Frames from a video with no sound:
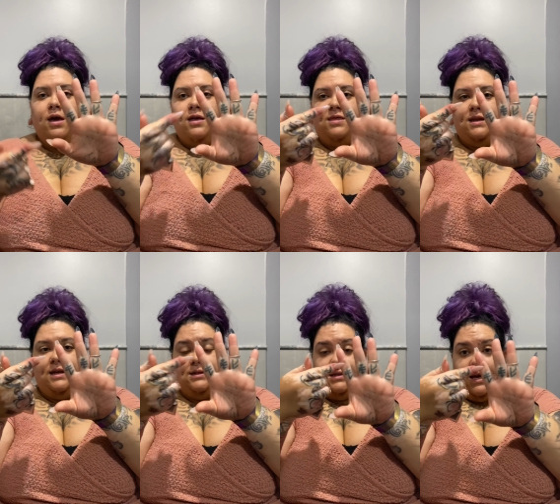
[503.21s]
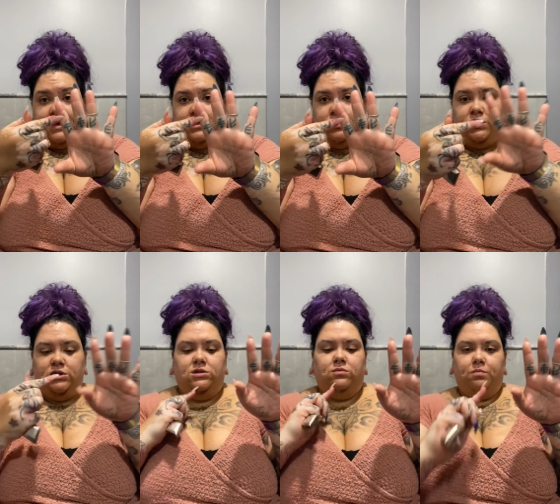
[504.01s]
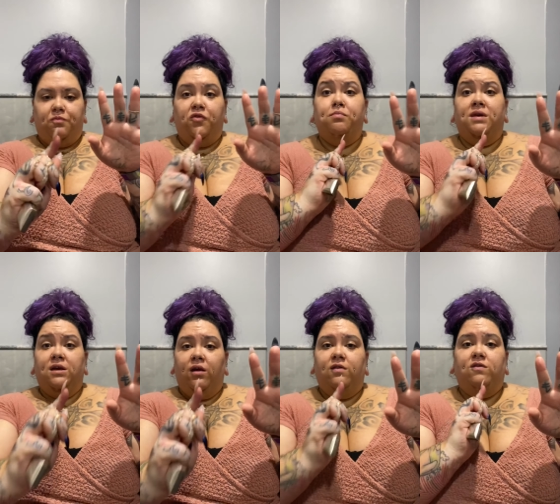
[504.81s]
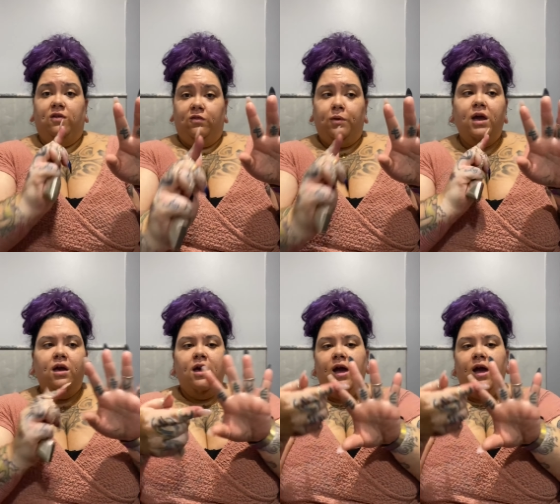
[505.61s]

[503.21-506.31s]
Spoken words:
Then it's yes, which is, for me, it's this way.